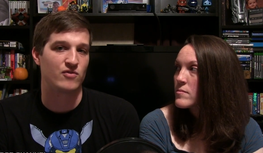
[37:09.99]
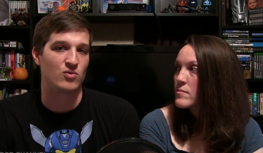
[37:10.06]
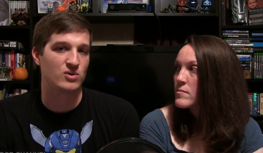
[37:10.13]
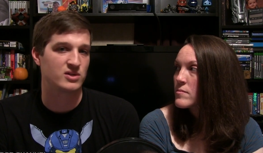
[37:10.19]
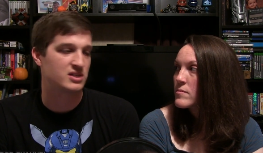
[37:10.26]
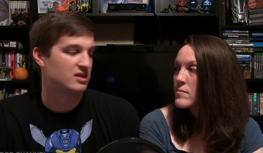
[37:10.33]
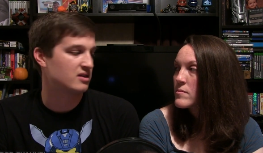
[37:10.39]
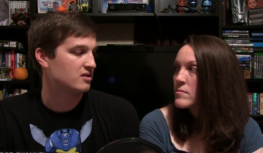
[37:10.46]

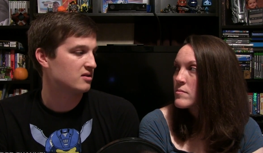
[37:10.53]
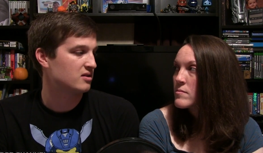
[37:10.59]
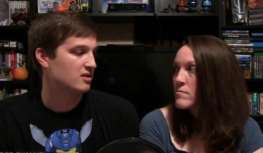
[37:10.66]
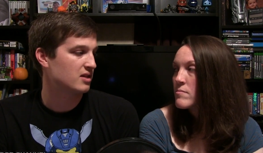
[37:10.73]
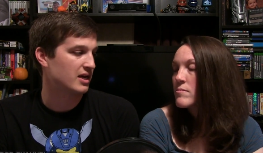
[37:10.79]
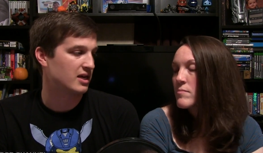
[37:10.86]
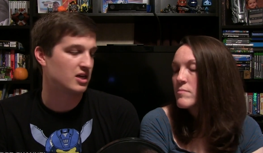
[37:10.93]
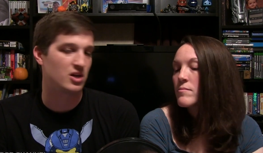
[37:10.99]
Speaker 1: forging,
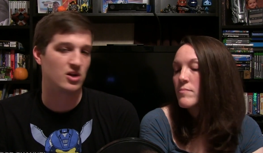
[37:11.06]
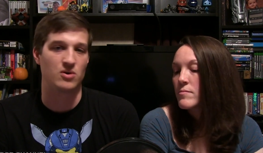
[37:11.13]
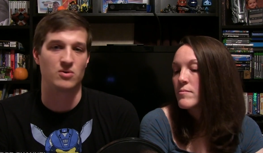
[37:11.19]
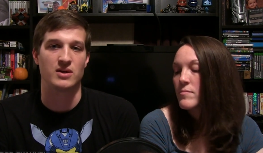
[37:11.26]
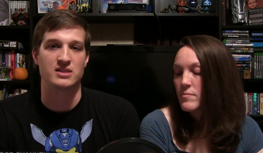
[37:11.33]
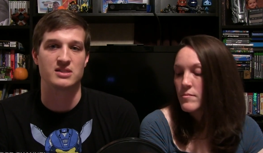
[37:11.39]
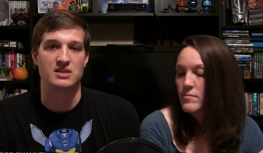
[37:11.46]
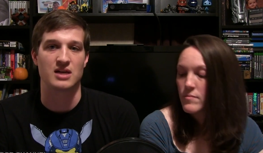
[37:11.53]
like, you mm.
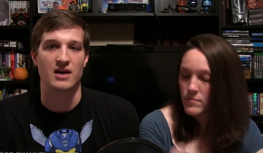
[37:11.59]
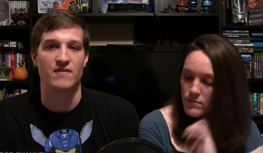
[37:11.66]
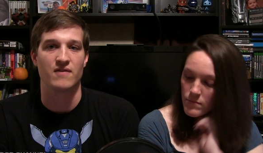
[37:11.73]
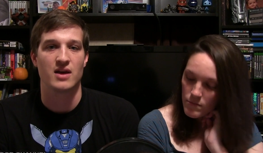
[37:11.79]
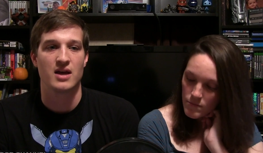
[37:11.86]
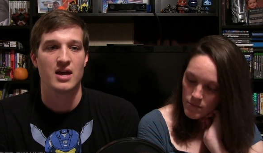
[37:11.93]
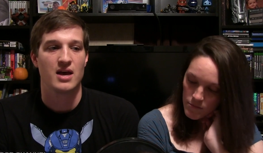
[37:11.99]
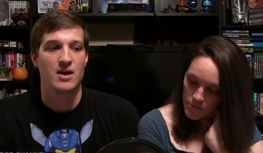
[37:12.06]
know, and
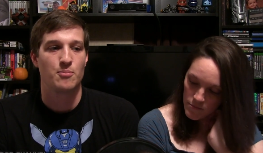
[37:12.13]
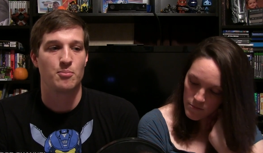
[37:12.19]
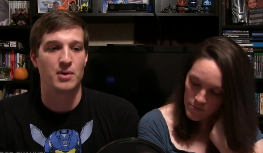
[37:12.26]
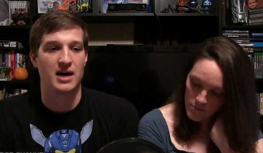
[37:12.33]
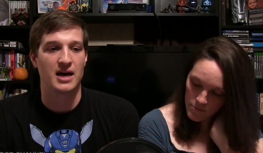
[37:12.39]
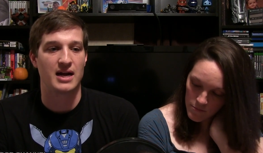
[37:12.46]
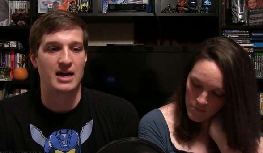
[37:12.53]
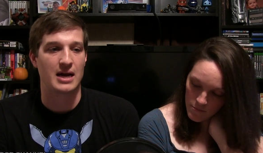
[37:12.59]
stuff
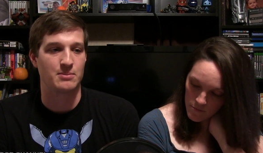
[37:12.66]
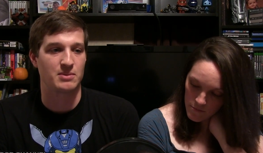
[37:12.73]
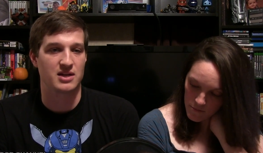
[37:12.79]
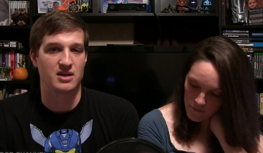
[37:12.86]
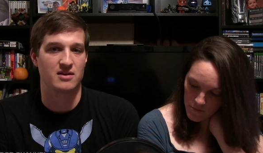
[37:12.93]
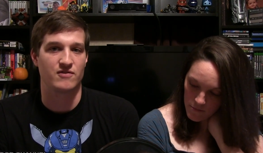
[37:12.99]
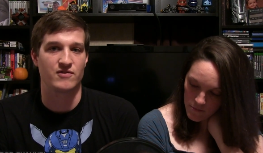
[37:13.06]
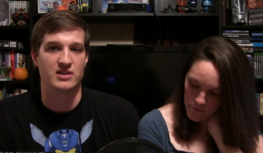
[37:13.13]
but I'm
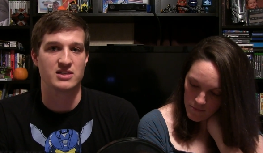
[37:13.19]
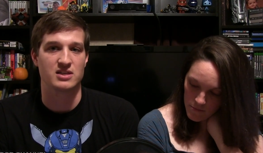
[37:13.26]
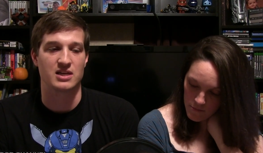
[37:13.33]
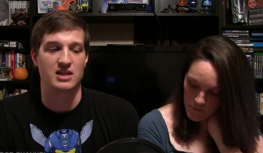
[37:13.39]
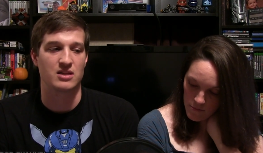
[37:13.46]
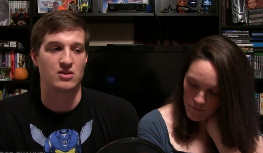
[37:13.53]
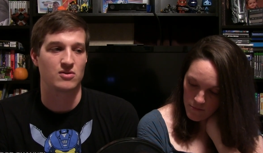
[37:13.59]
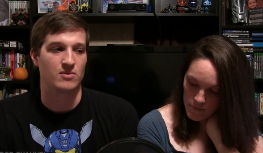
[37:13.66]
gonna
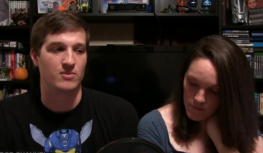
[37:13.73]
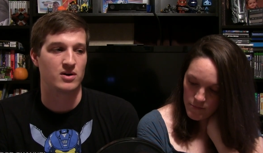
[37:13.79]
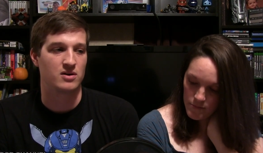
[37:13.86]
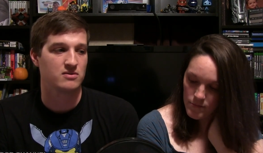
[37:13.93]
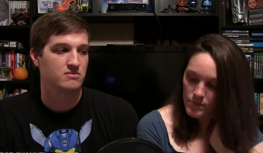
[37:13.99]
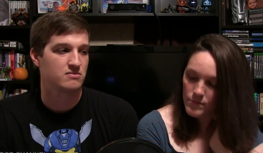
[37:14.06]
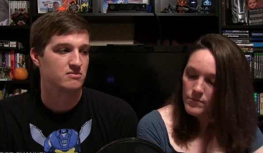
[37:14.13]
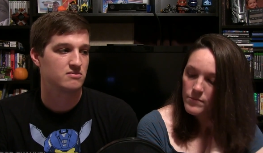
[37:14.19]
eventually get through them
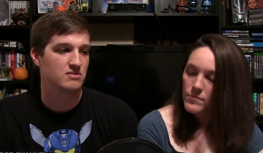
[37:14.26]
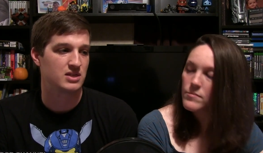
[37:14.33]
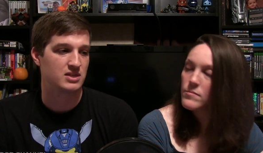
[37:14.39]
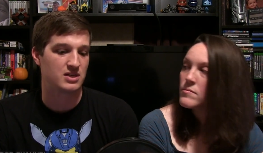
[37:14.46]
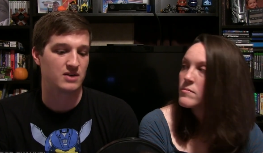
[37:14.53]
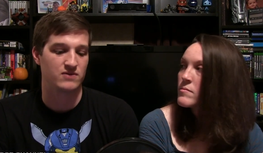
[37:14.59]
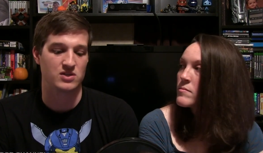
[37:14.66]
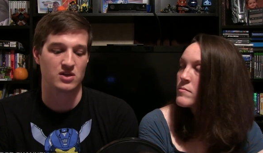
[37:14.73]
all
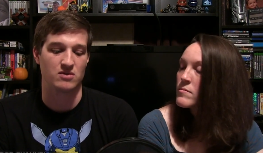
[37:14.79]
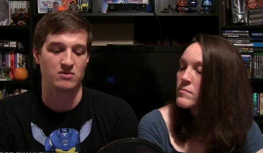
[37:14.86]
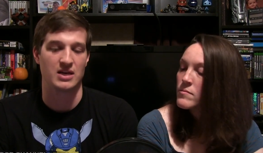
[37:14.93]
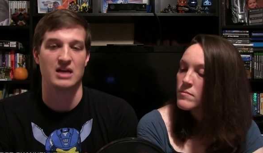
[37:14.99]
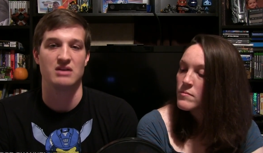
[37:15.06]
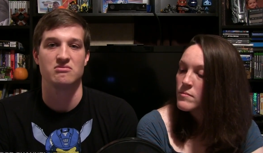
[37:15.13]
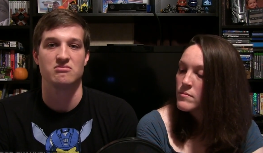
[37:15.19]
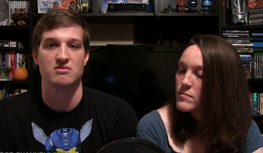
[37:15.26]
and stuff. So
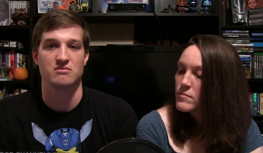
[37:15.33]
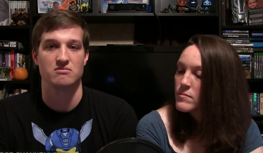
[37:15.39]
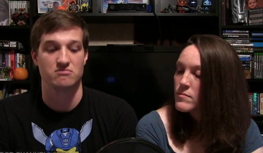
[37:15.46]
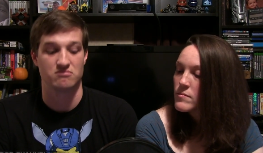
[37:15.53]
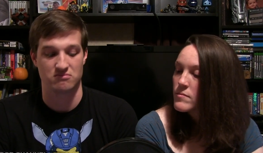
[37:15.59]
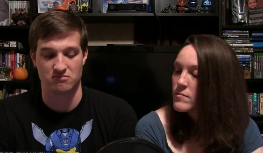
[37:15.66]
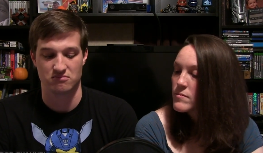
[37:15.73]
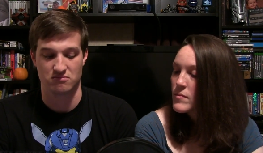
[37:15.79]
yeah.
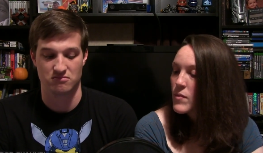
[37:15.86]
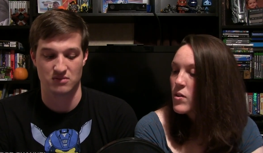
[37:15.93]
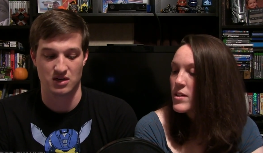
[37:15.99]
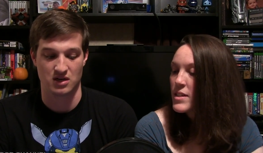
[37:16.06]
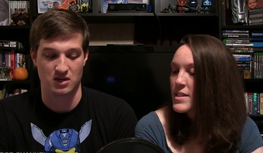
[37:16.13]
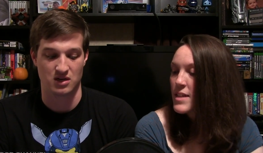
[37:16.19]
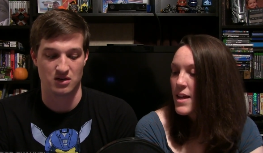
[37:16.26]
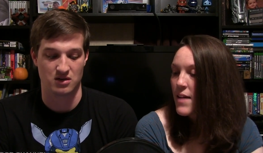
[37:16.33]

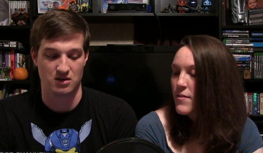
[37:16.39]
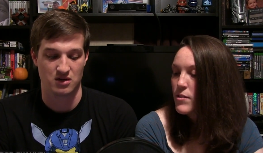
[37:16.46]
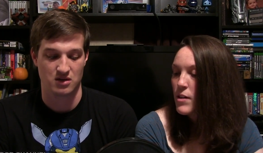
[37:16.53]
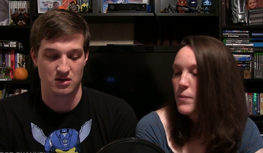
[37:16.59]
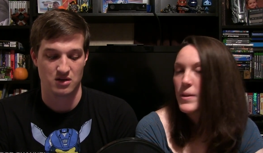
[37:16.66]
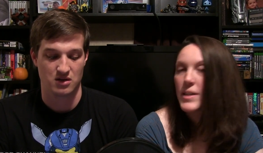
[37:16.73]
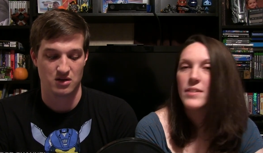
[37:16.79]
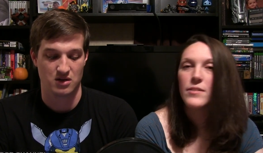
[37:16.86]
Speaker 2: Oh, you uh, said have a
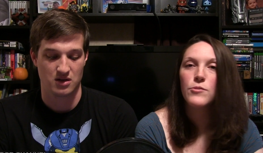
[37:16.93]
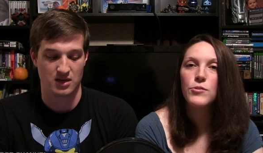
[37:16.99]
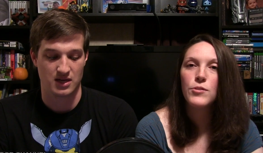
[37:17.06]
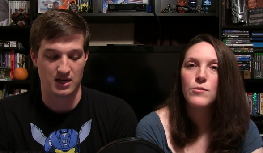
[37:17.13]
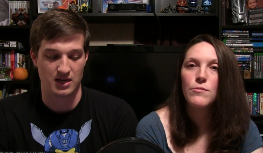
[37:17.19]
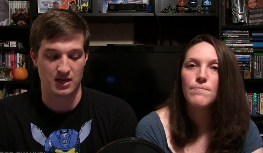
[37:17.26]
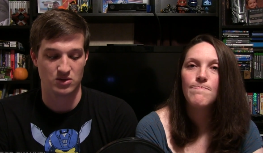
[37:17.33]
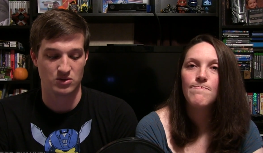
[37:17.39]
great week. You
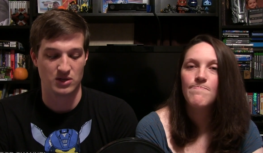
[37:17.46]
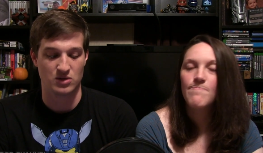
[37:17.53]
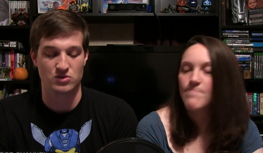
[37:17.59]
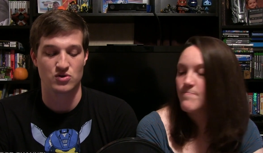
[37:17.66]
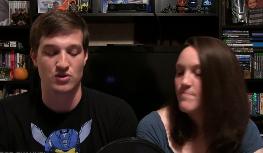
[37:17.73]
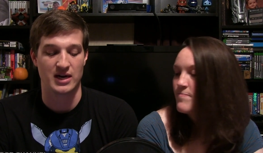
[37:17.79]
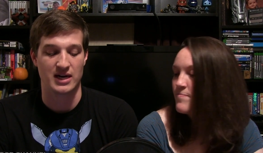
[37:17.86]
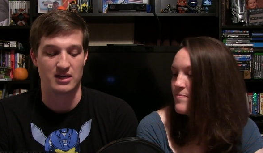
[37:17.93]
too. Yeah,
Speaker 1: it, it,
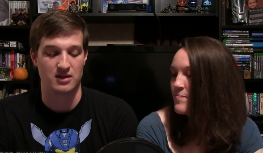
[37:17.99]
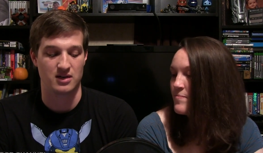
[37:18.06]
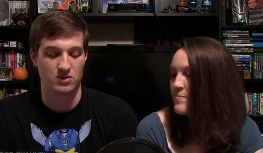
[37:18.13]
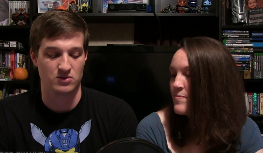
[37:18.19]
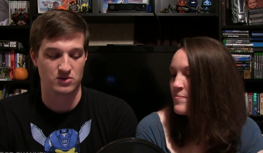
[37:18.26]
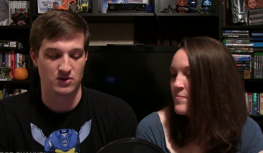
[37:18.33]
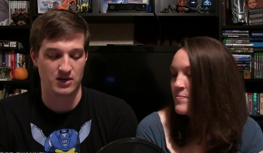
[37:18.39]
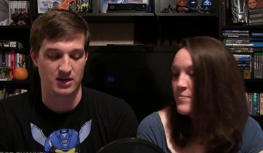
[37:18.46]
was great.
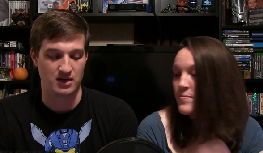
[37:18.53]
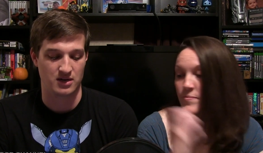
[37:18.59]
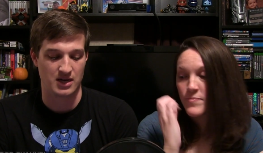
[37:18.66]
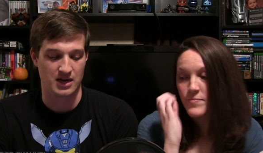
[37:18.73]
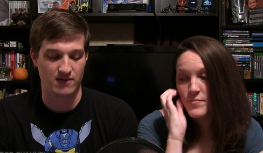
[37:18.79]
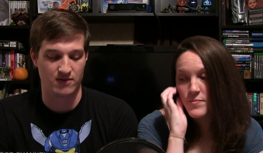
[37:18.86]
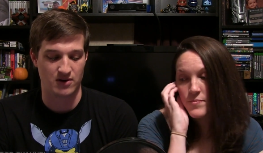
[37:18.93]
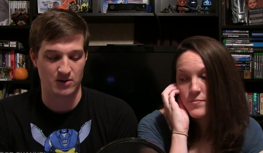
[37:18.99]
It was great.
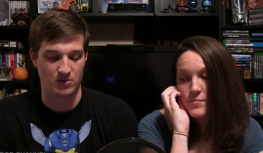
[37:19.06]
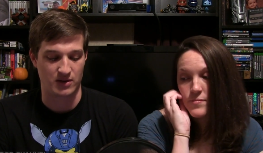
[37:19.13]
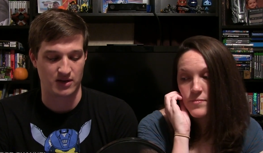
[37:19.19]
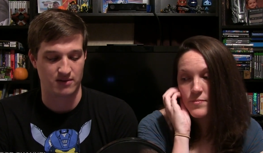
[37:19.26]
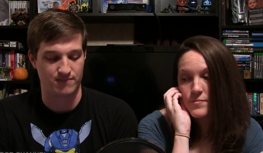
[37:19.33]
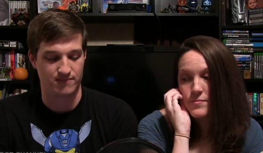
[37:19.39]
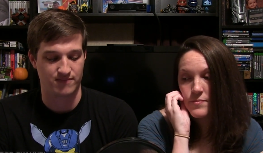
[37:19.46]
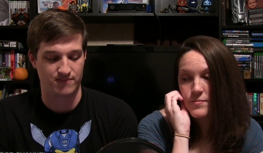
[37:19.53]
Have a great
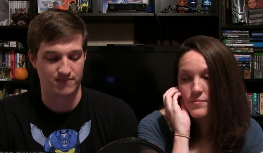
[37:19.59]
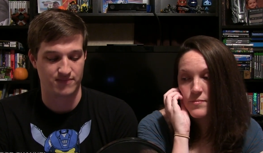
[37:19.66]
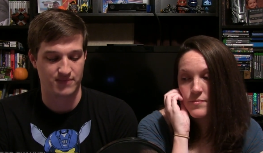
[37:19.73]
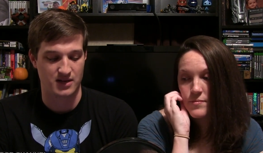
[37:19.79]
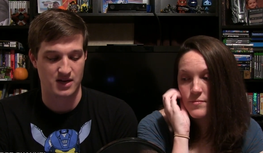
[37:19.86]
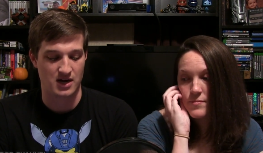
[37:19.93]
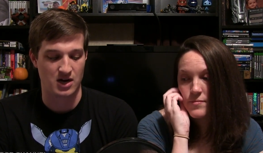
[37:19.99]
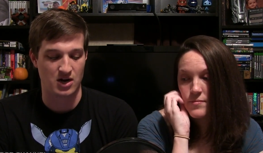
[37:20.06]
week.
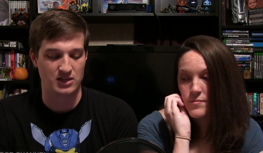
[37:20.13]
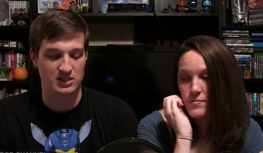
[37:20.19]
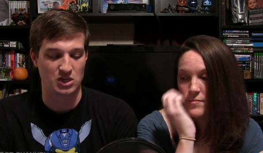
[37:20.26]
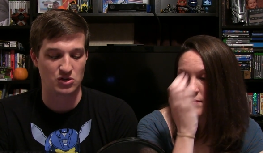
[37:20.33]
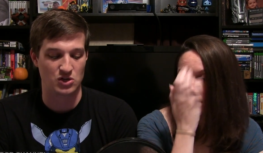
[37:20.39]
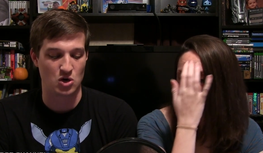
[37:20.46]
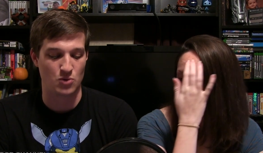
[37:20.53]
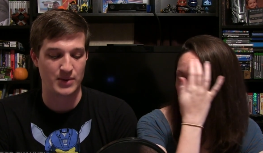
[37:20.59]
All
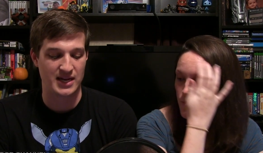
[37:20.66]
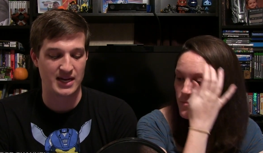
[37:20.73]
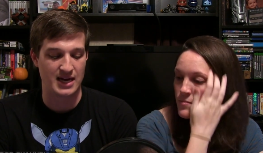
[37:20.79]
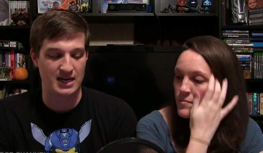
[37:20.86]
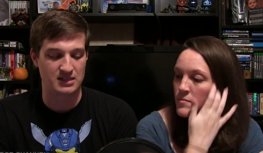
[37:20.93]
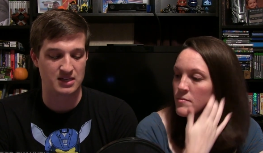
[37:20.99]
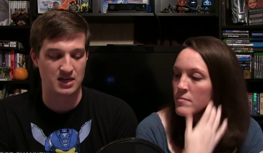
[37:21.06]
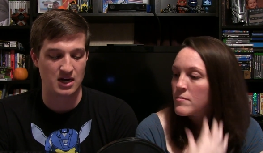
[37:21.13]
right. So Yobin
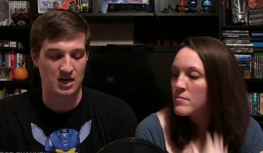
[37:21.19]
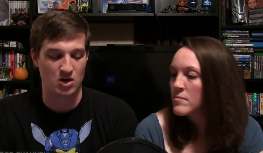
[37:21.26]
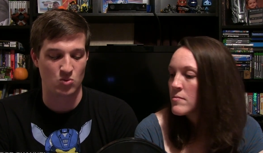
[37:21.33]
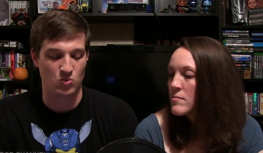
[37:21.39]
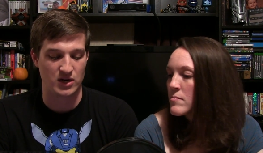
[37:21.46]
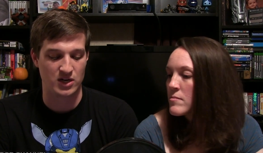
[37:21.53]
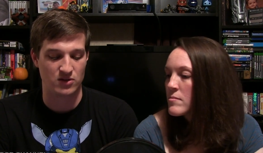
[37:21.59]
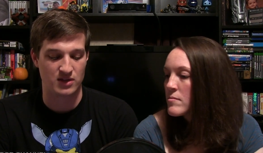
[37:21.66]
asked,
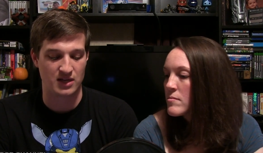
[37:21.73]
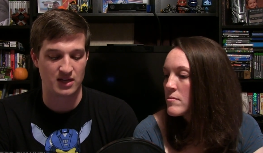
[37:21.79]
uh, "What do you